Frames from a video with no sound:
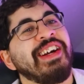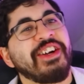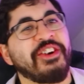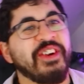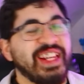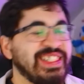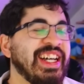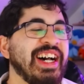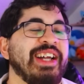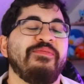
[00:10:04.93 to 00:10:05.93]
cricket's
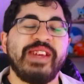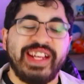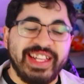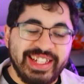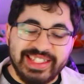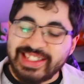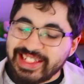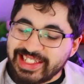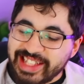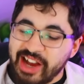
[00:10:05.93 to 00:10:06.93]
hut begins to
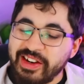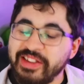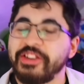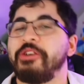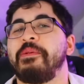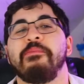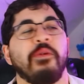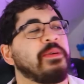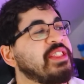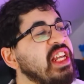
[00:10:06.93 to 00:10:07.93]
sound a little bit
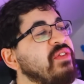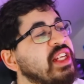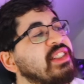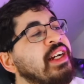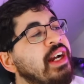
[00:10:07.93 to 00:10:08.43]
more devious,